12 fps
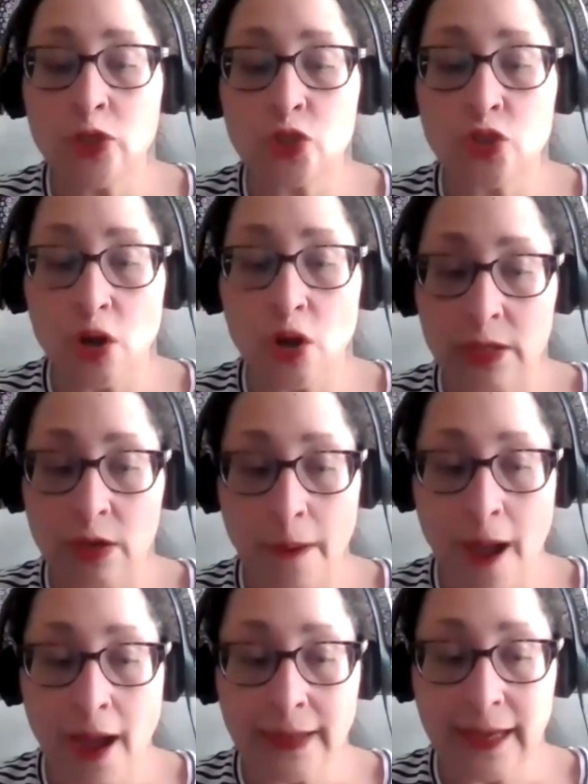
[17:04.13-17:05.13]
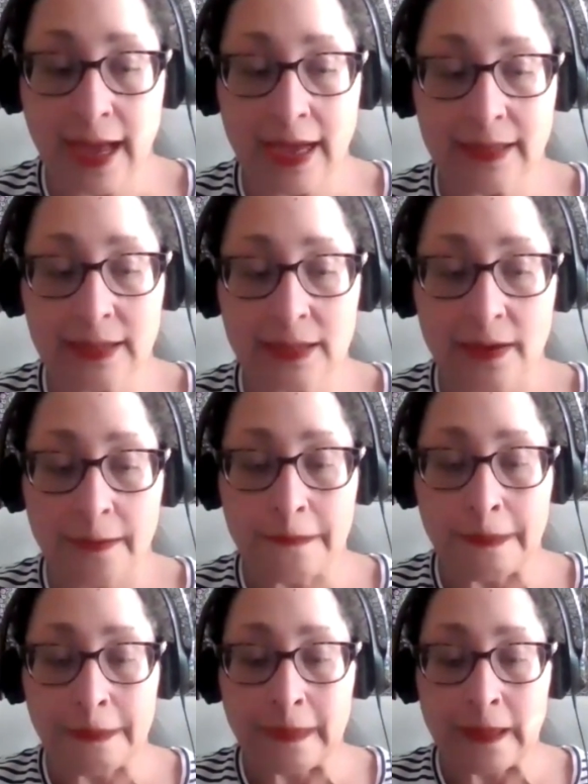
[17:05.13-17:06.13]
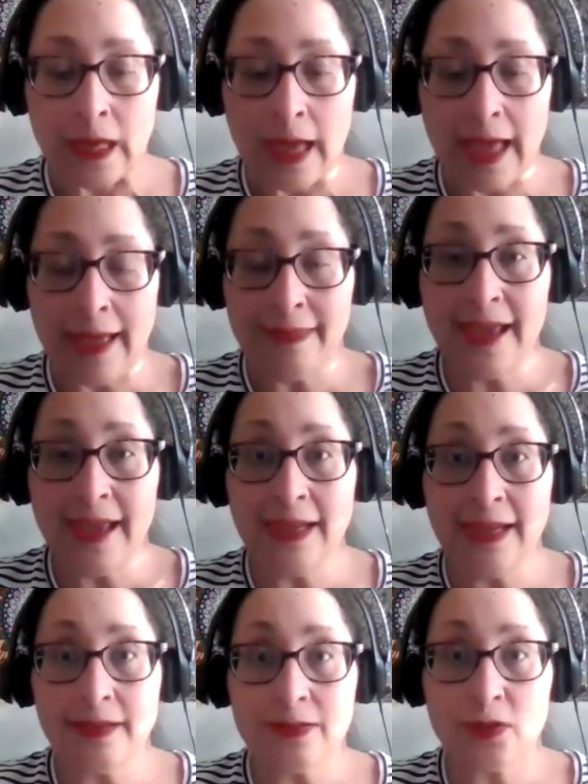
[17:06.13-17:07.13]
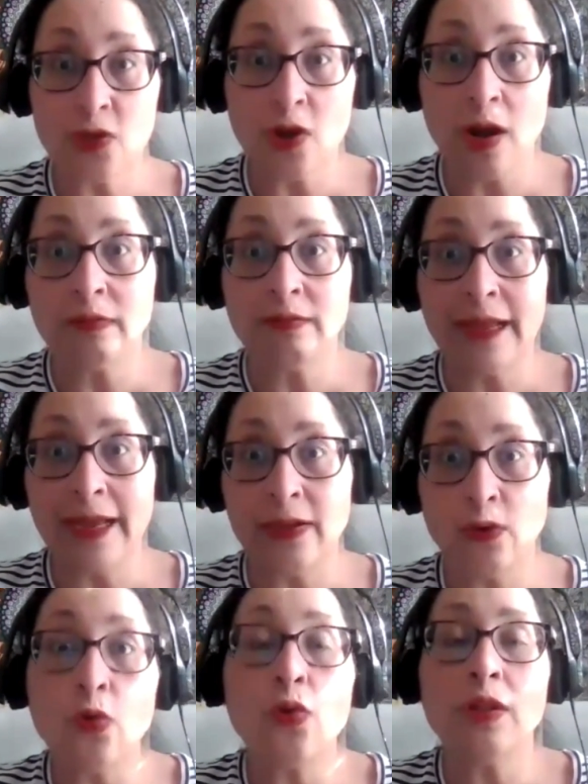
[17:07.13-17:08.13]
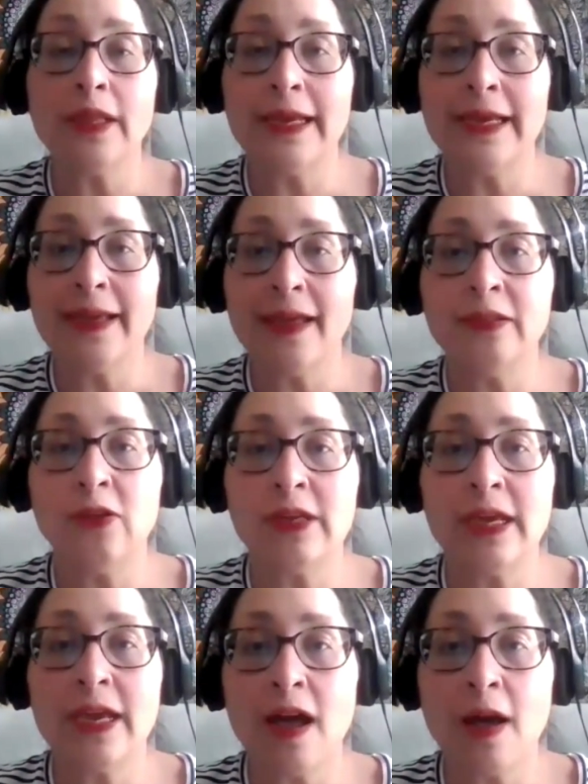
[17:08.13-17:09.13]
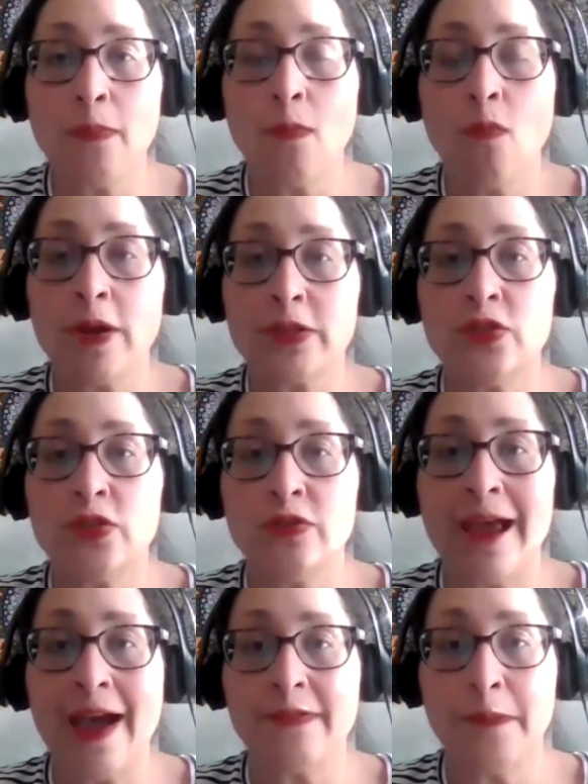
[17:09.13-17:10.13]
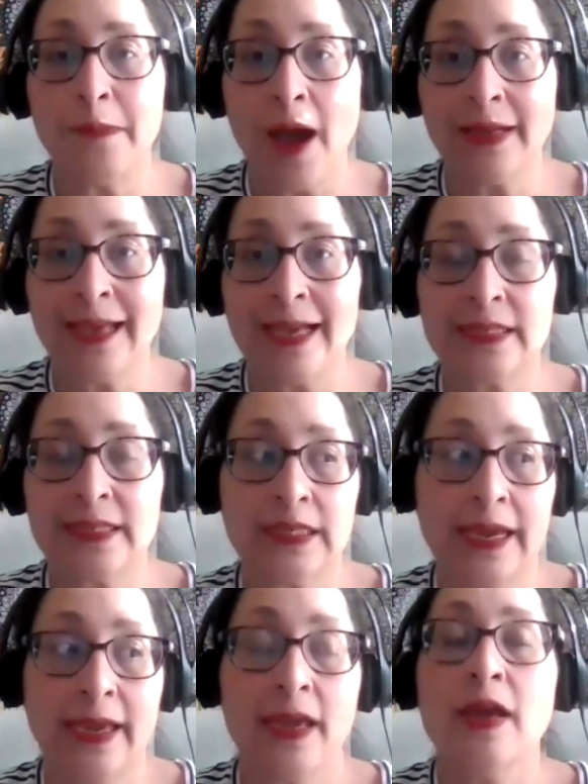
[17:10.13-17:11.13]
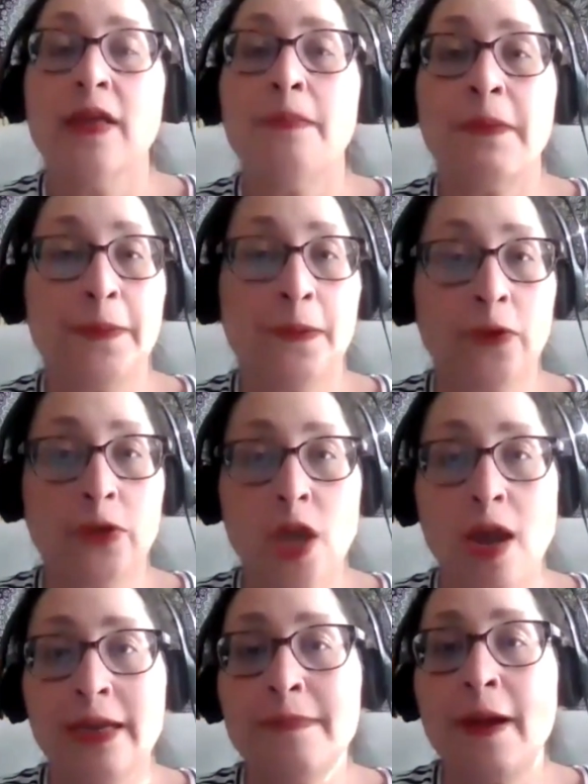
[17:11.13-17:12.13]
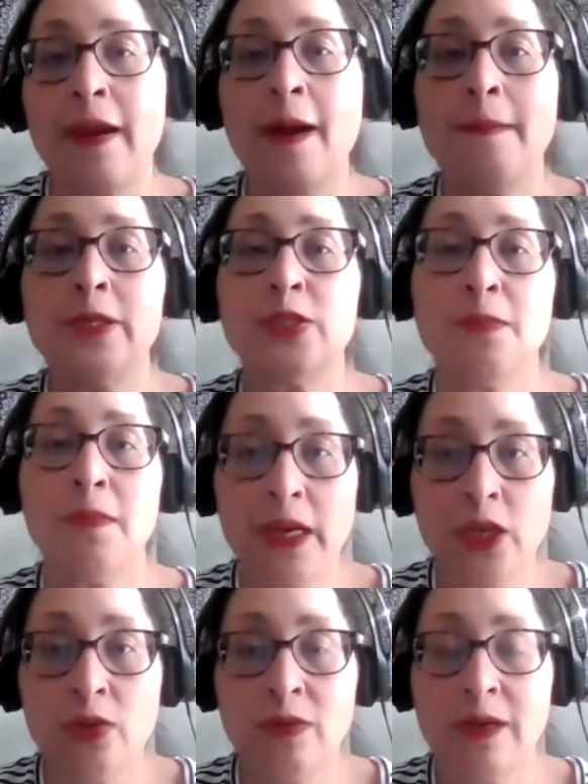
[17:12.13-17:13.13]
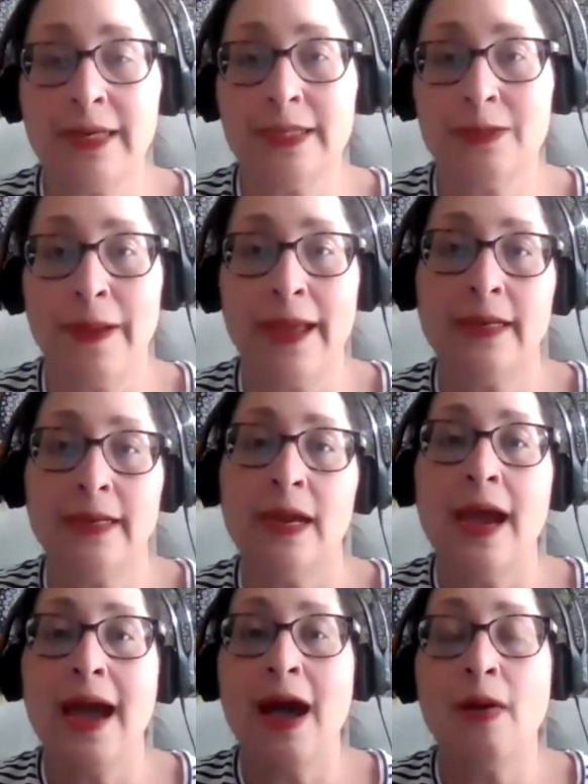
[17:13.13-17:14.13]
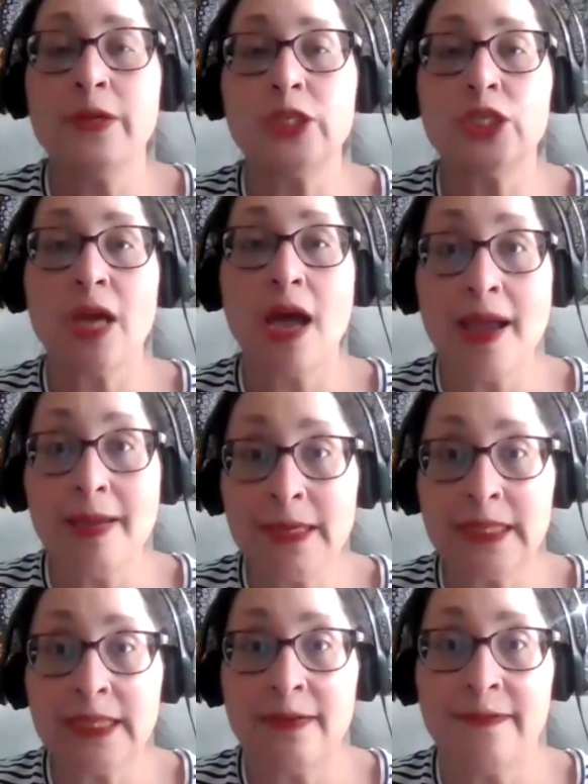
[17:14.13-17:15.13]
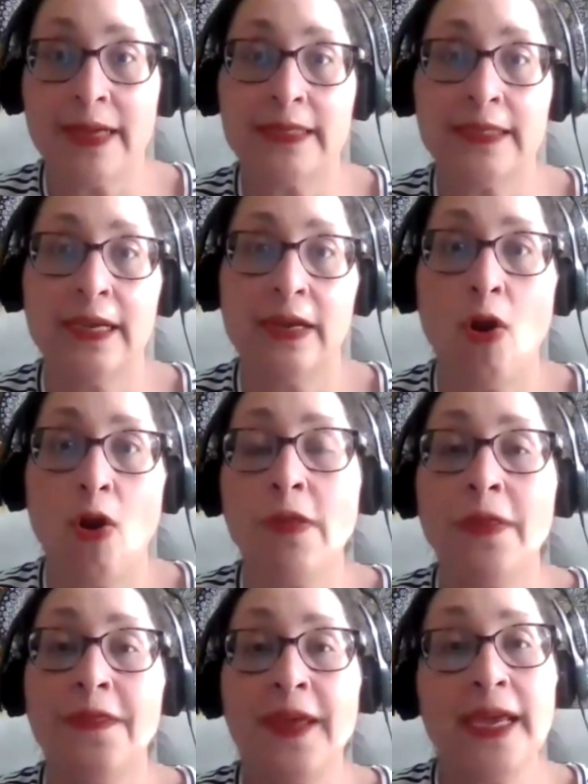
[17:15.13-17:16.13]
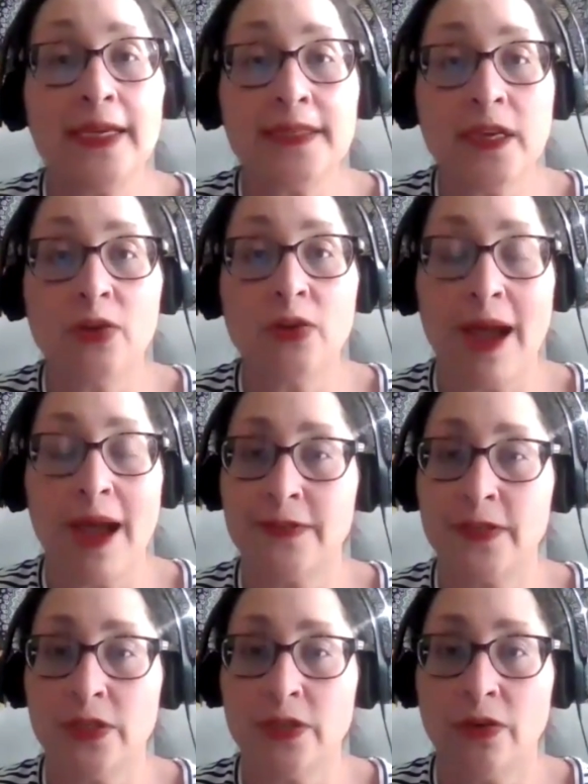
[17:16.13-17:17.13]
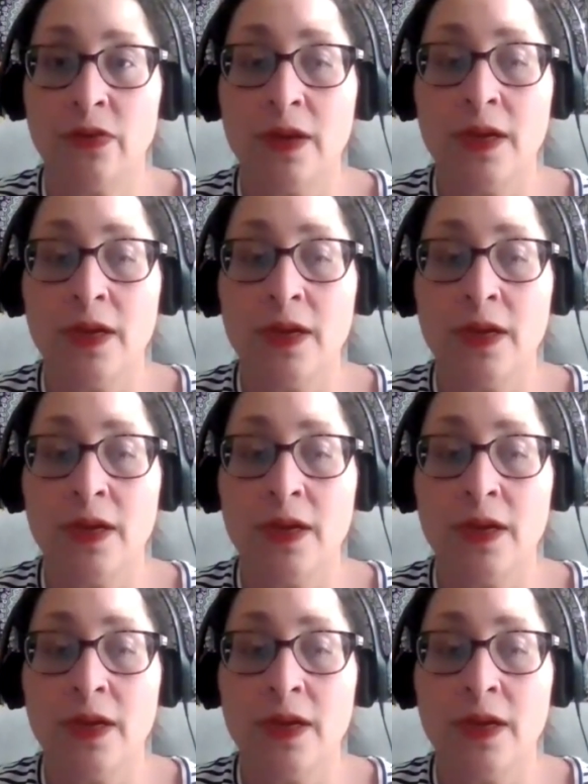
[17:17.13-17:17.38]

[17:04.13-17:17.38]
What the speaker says: starts their podcast and they start like Googling and looking up what to do to have a podcast, it's like people are talking about how much money you need to spend, how much time is invested, all the things that you have to do.